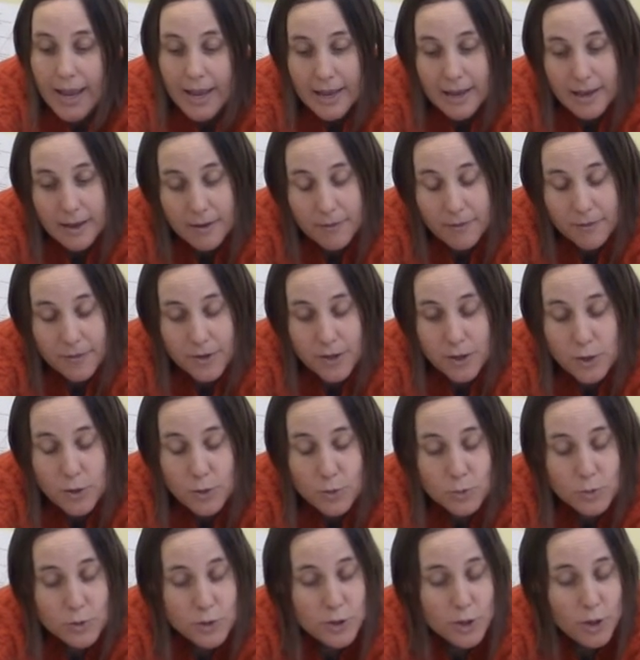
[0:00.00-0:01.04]
If
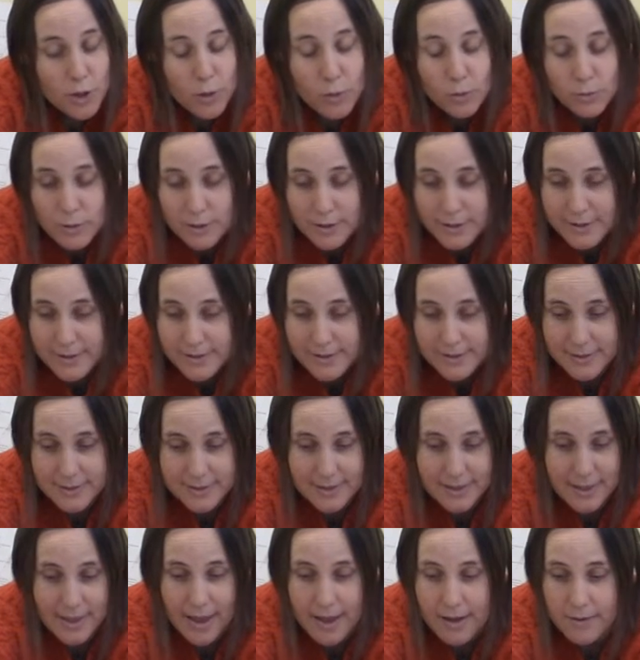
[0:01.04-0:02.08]
you don't listen
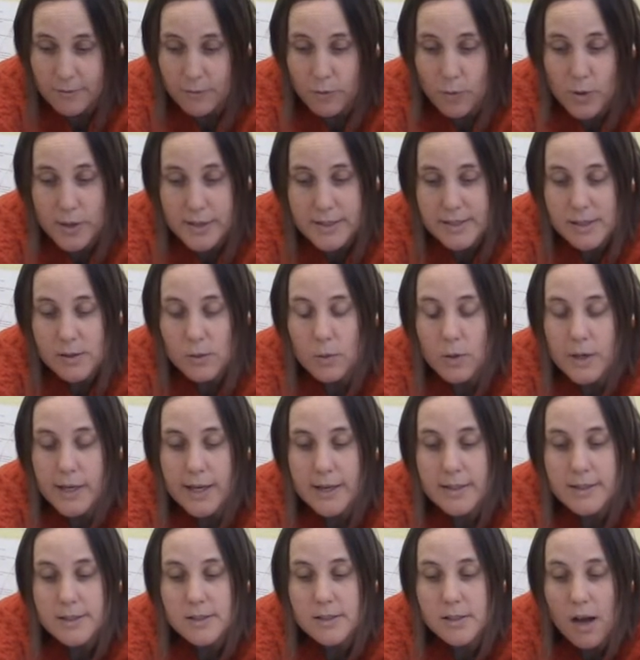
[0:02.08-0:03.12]
to that voice, it will
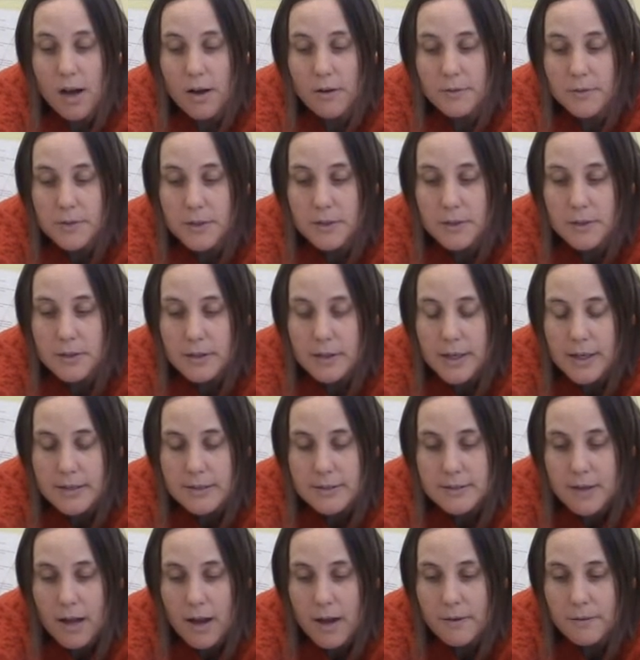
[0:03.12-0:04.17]
get softer
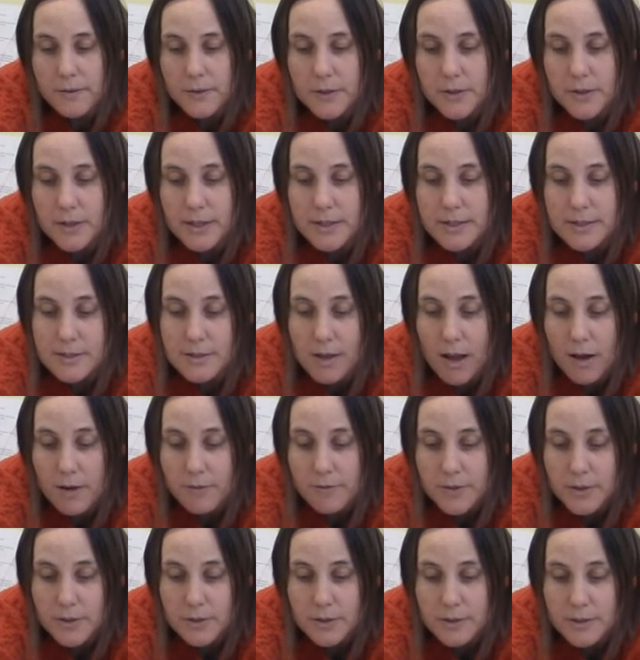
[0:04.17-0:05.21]
and softer and
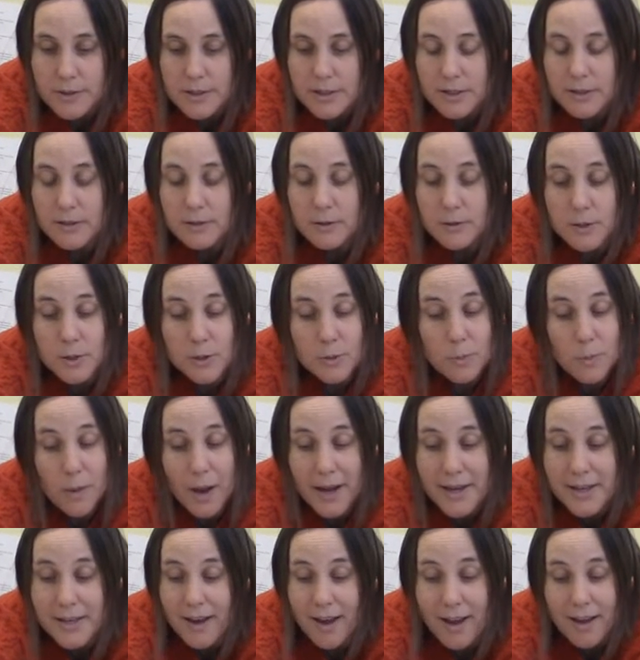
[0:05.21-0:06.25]
softer till you
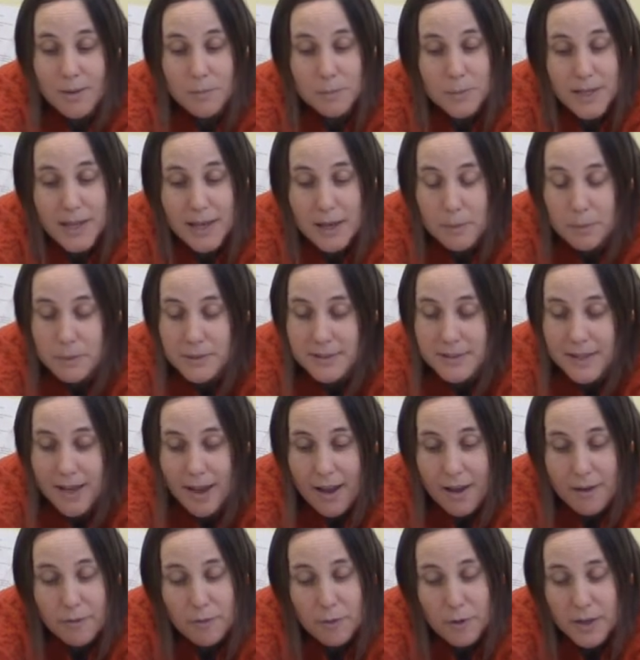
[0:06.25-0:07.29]
might not be able to
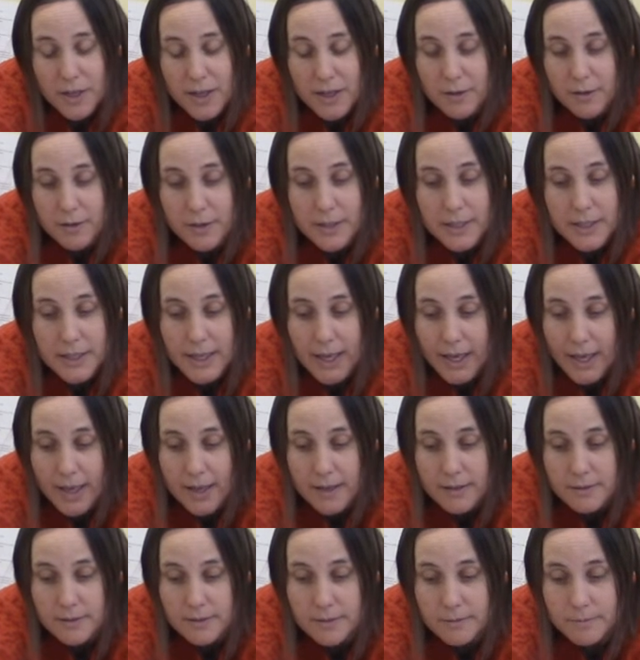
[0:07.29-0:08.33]
ever hear it
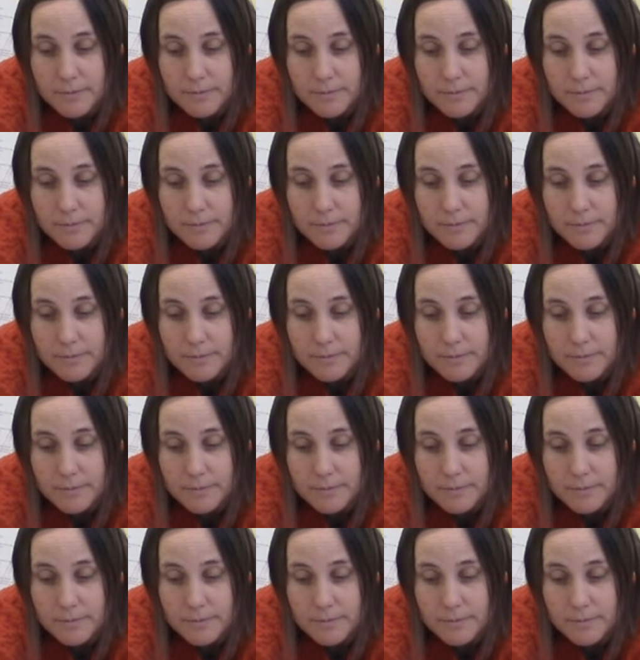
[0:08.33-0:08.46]
again.